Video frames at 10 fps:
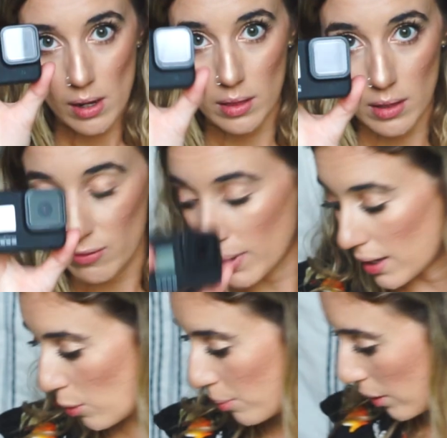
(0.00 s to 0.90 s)
Love my
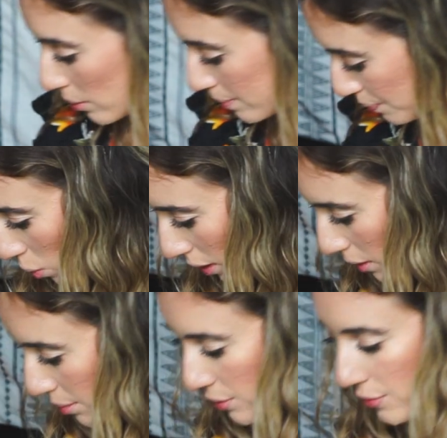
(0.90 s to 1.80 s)
GoPro.
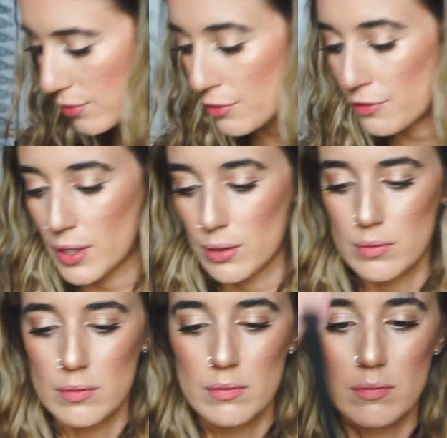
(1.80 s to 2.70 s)
Waterproof
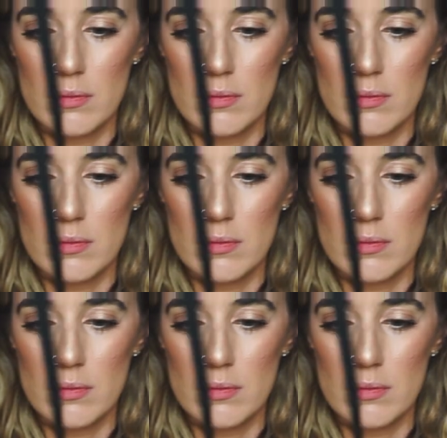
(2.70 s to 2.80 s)
phone